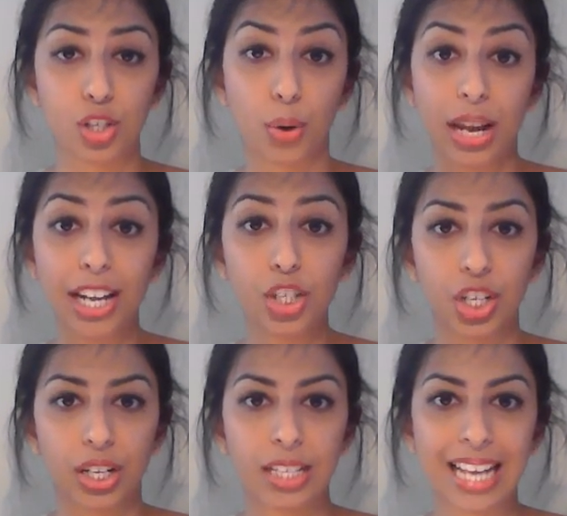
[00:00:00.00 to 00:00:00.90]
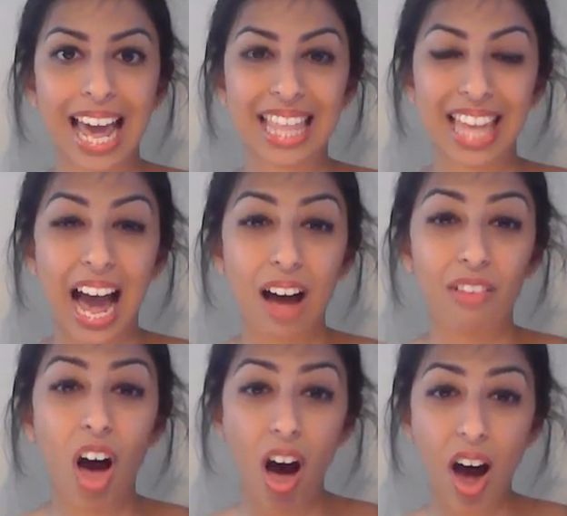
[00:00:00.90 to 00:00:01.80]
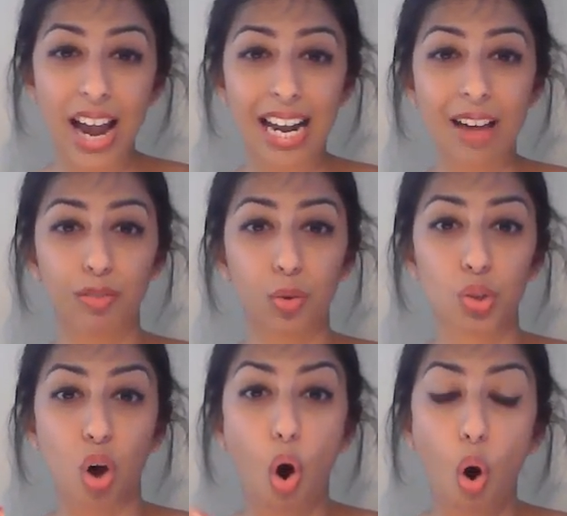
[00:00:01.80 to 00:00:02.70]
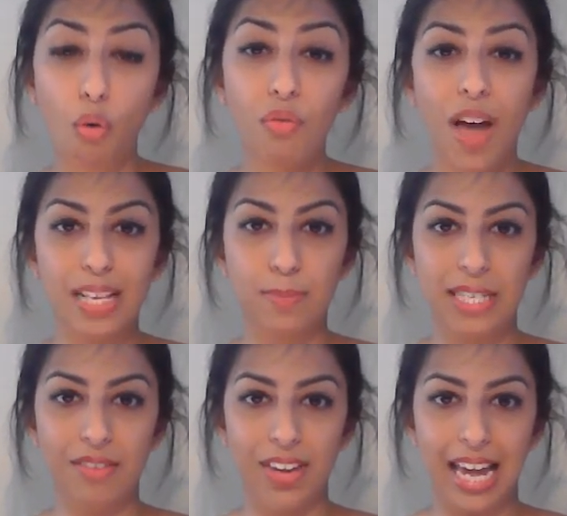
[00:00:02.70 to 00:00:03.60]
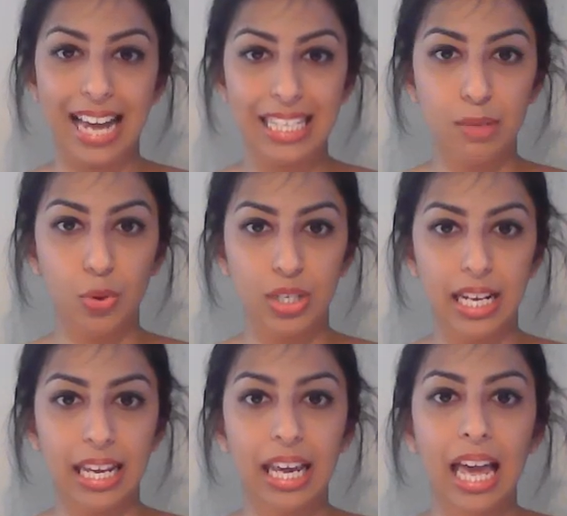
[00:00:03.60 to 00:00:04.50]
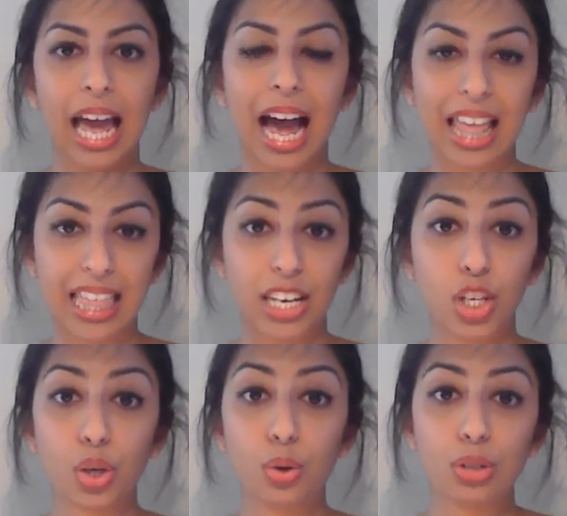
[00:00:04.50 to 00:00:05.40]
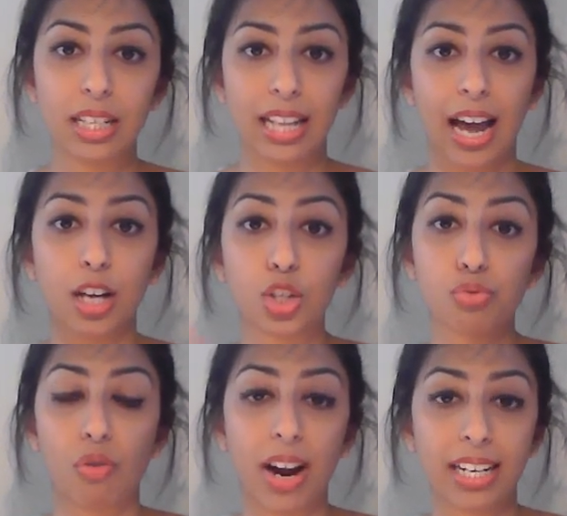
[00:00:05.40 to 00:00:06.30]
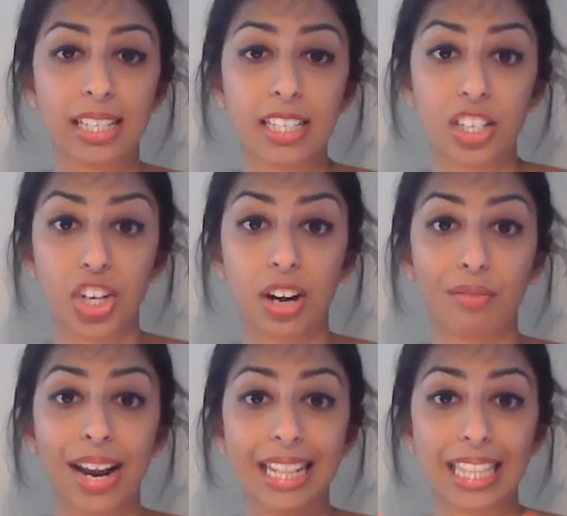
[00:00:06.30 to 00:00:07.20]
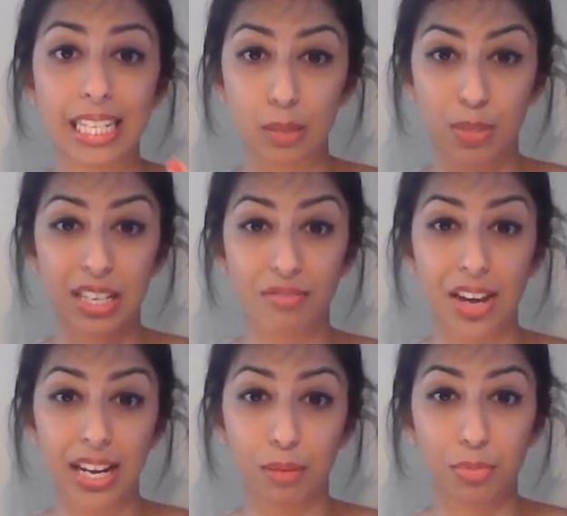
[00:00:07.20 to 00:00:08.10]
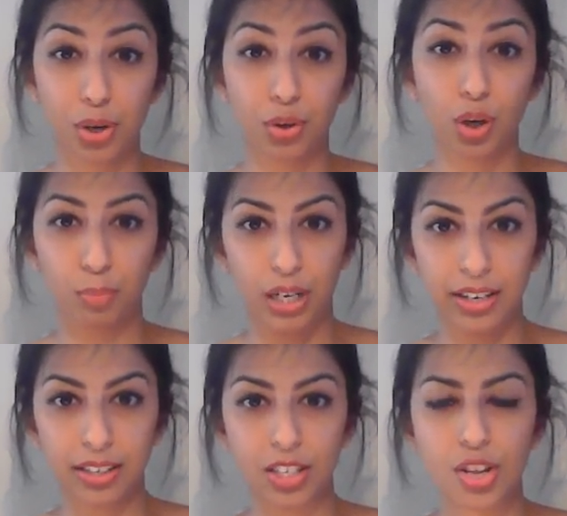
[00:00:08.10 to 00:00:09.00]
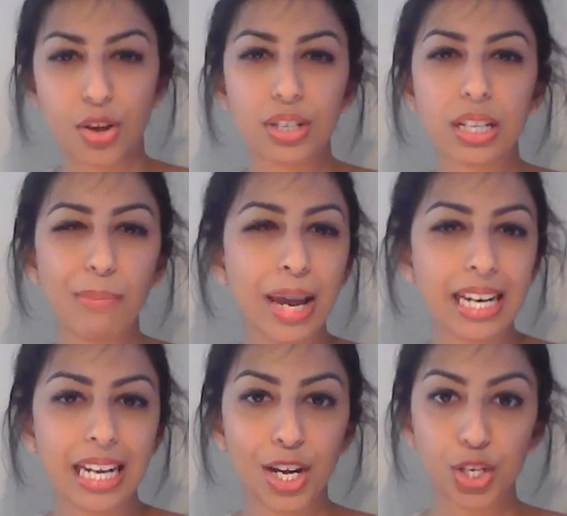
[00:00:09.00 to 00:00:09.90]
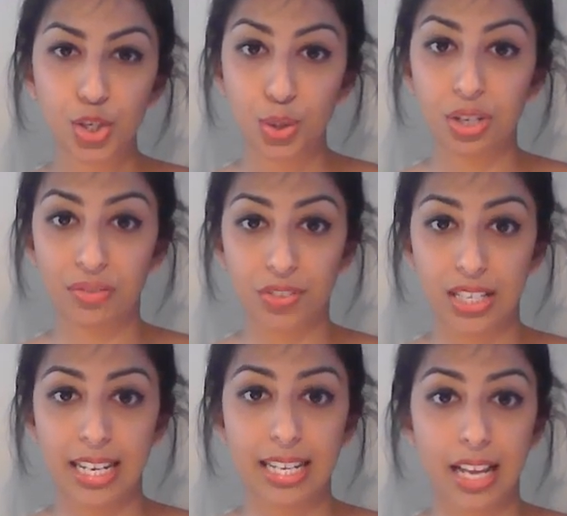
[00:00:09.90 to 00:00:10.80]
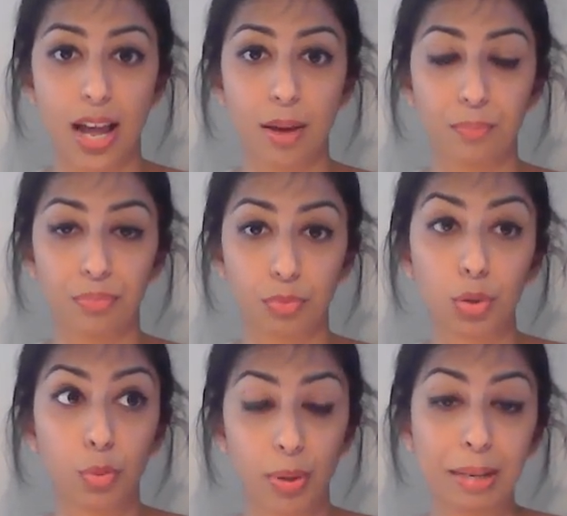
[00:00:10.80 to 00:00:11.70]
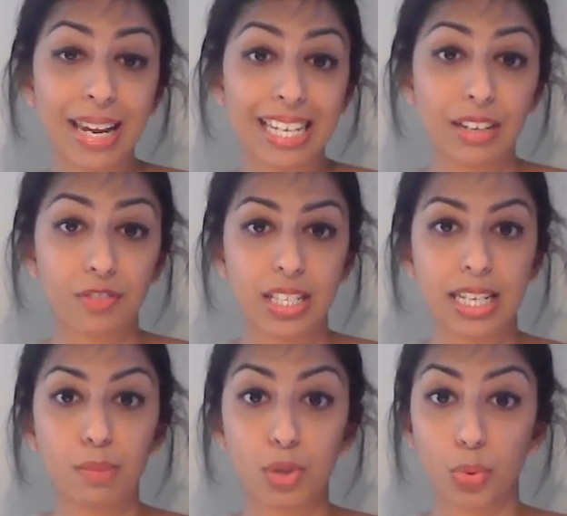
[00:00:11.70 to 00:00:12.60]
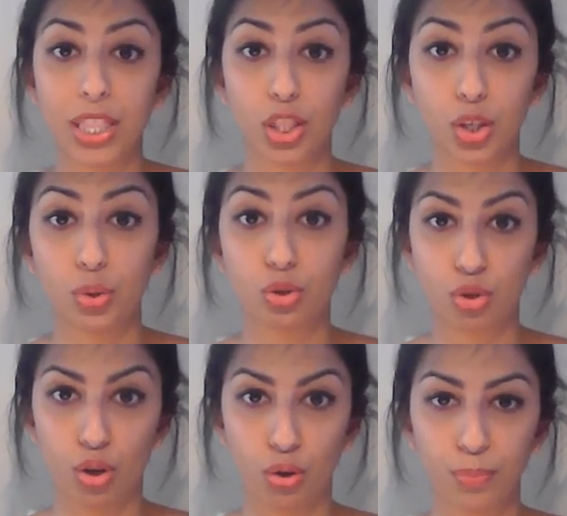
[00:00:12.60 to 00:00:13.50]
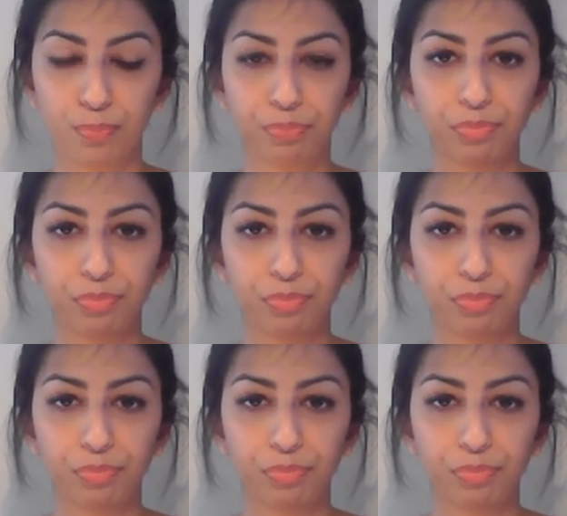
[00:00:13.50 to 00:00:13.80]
donations that have high levels of that specific antibody, and then using that, trying to generate this specific immunoglobulin. So those are the main two differences, the main differences between those two.